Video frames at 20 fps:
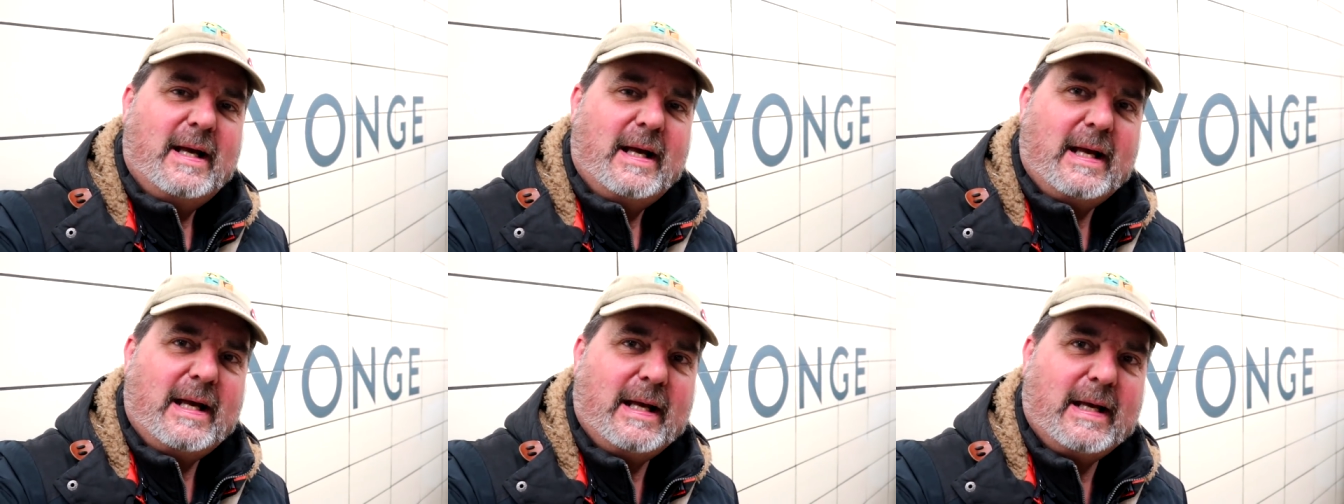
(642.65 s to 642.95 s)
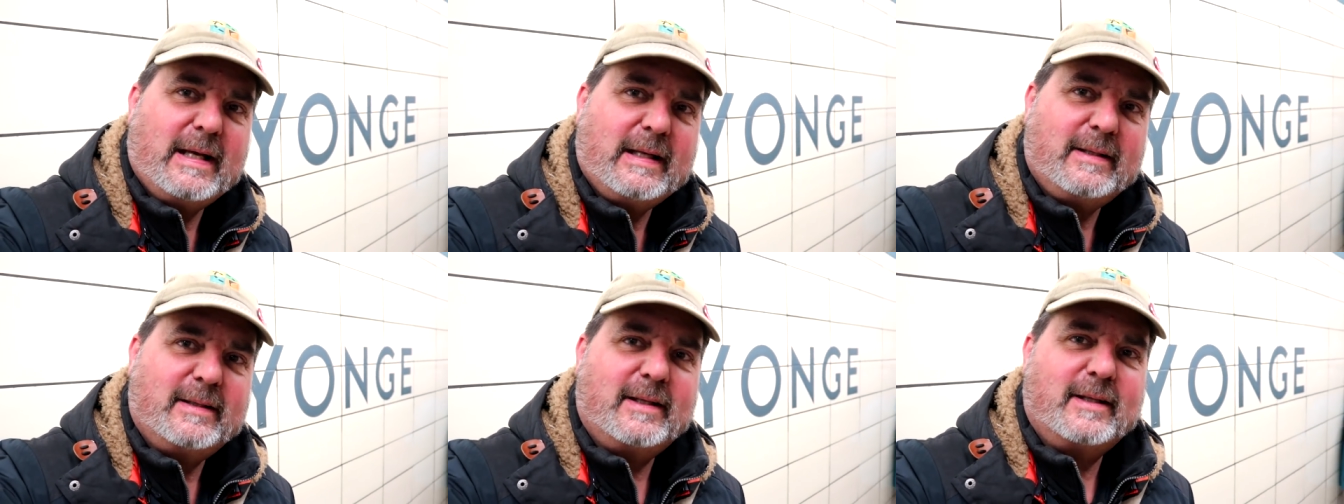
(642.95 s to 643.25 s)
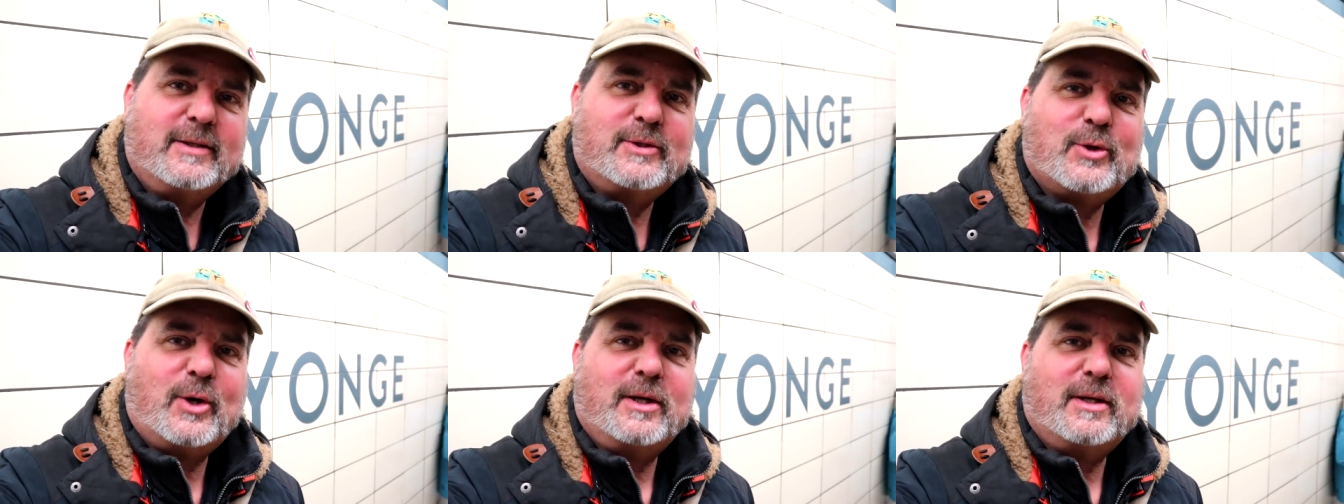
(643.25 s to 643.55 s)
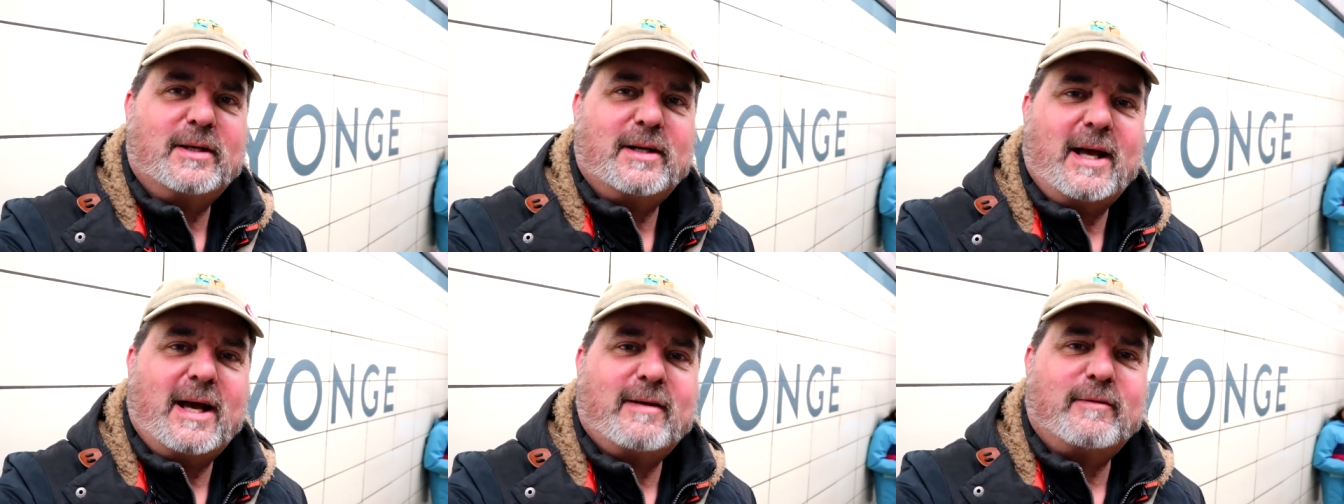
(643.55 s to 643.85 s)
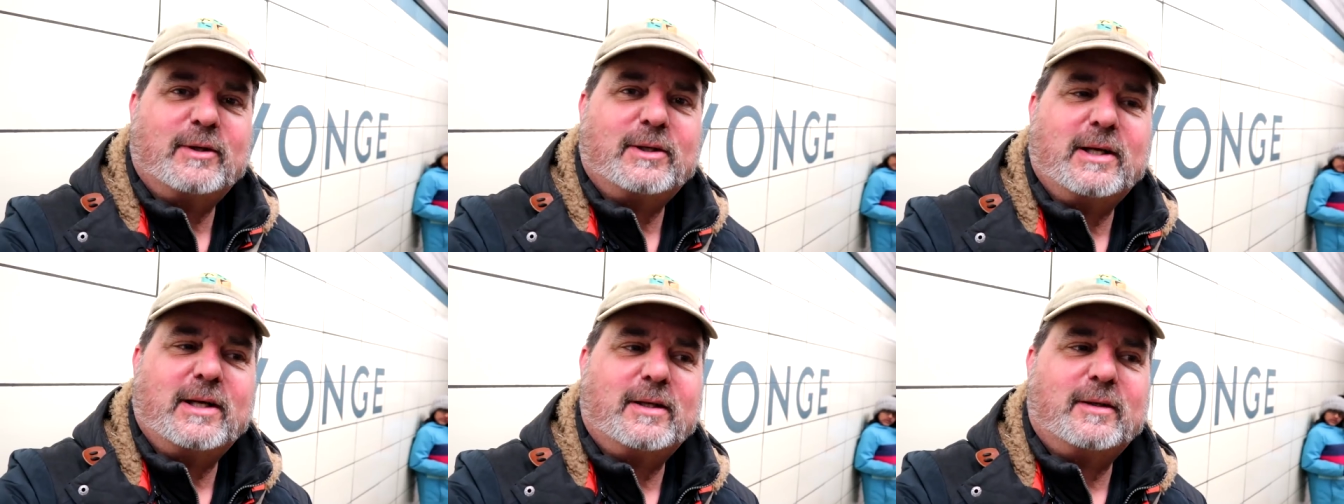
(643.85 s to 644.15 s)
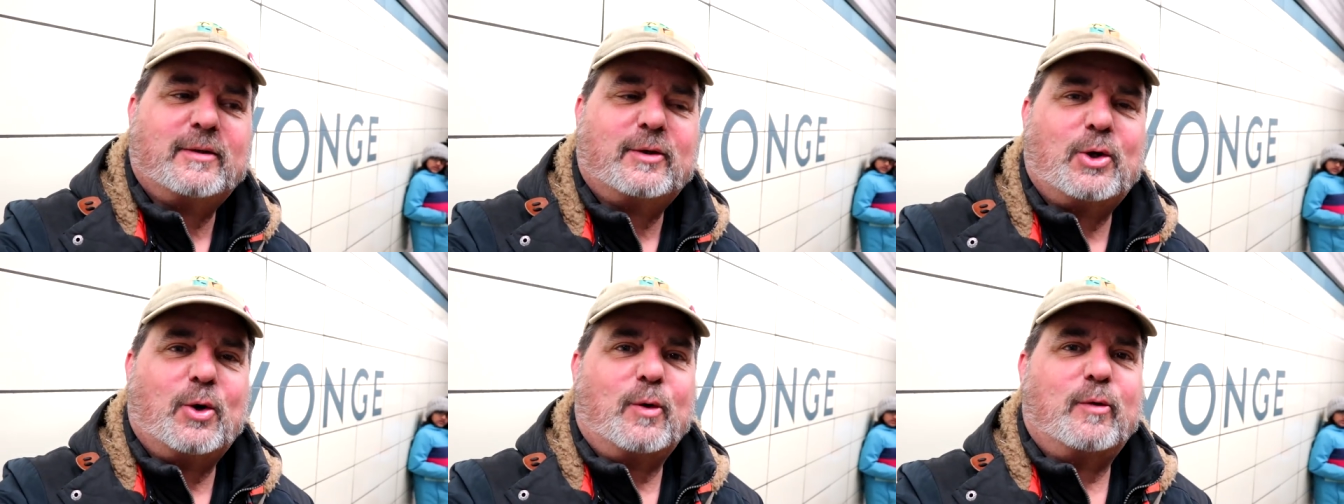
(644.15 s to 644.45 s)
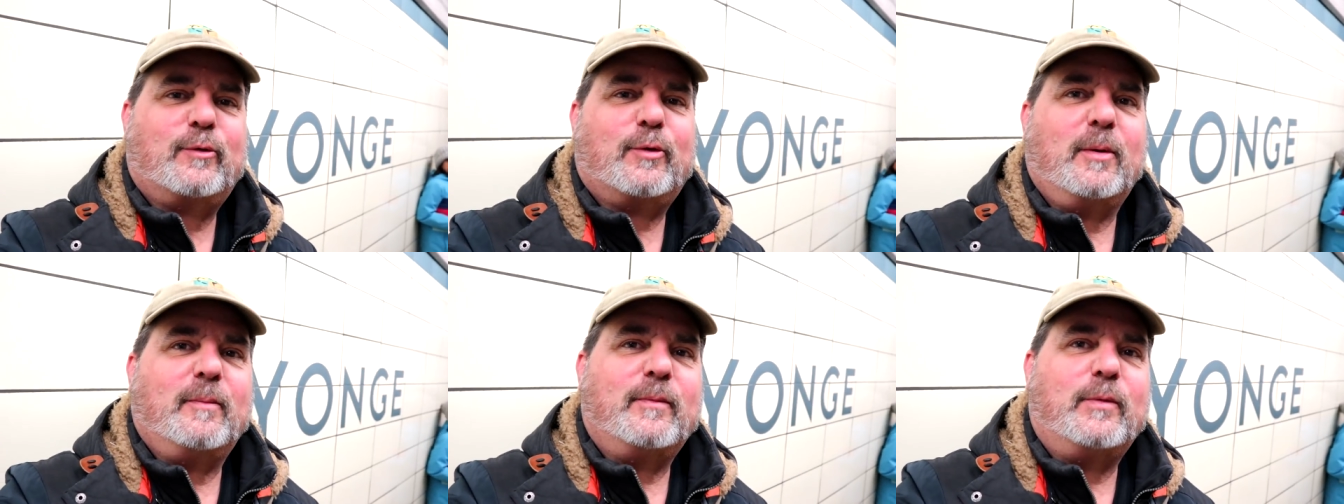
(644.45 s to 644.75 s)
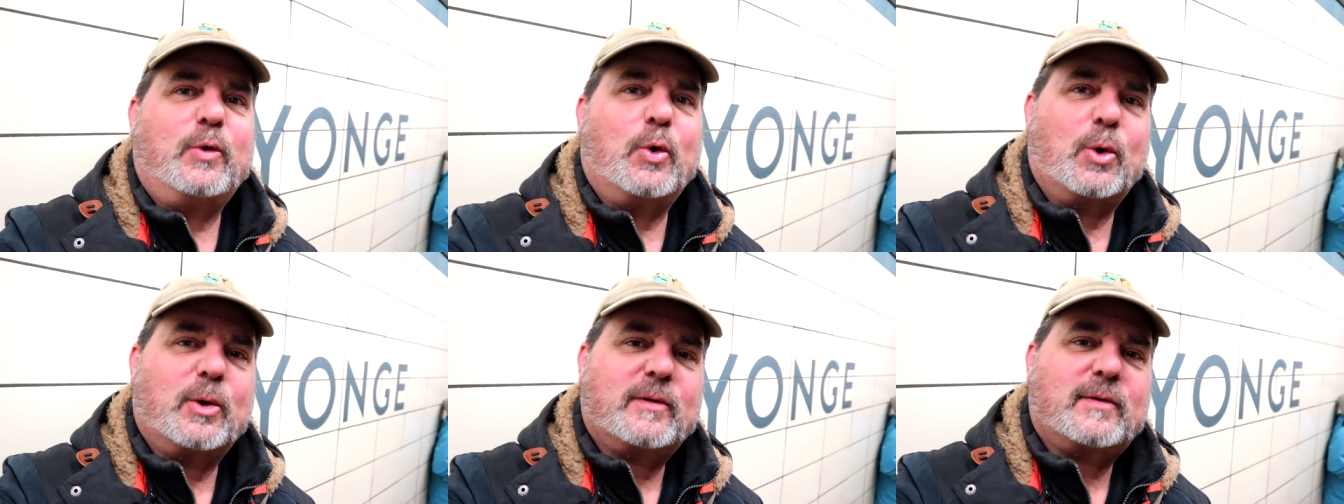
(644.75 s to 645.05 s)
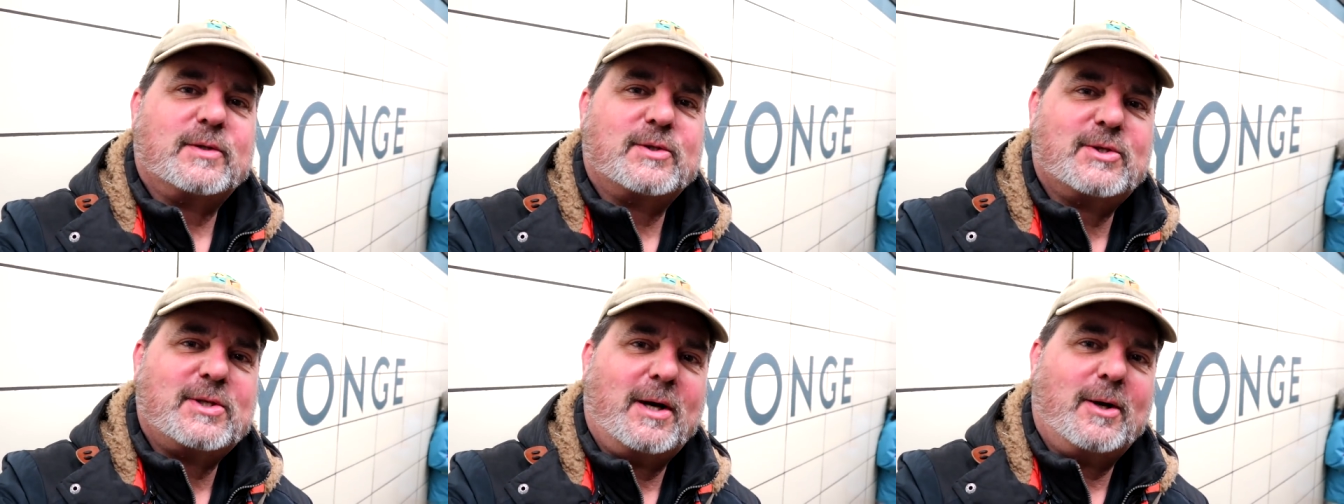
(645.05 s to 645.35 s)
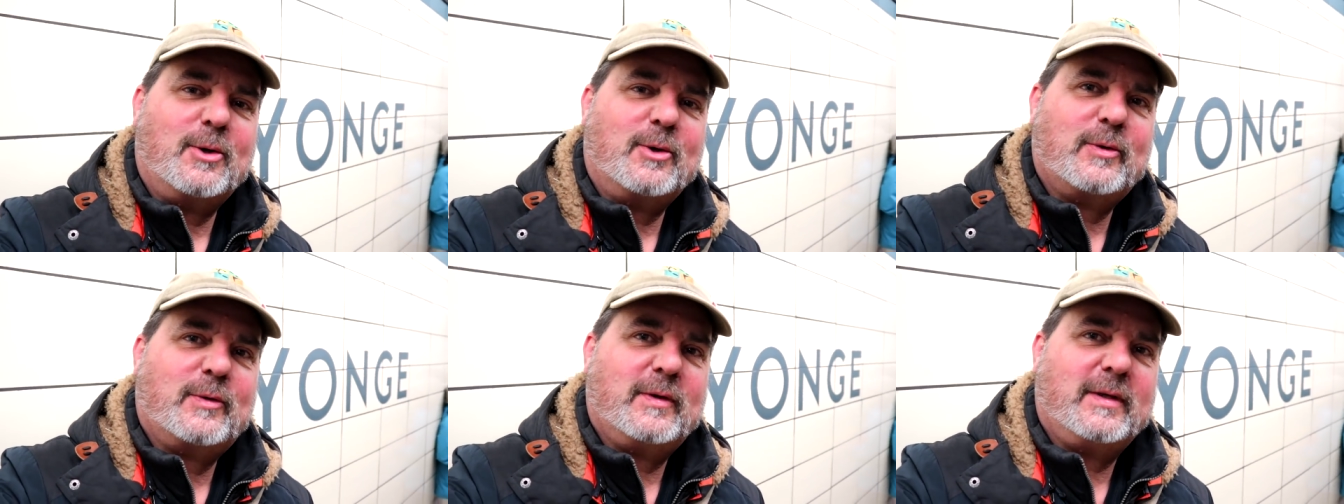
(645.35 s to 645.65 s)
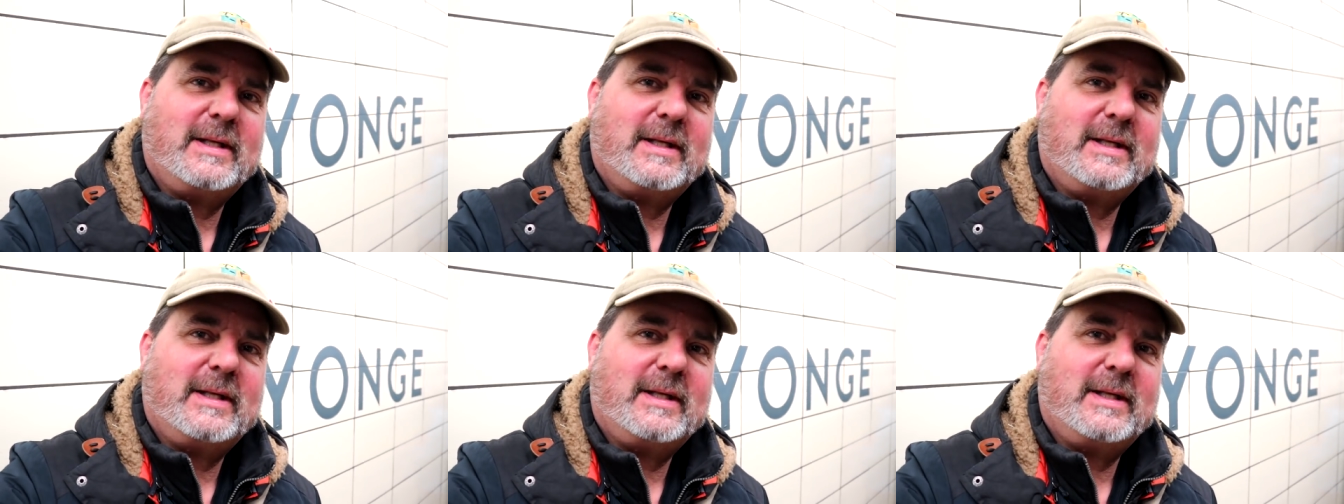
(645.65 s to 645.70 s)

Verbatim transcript: and trying to navigate to go from north to south,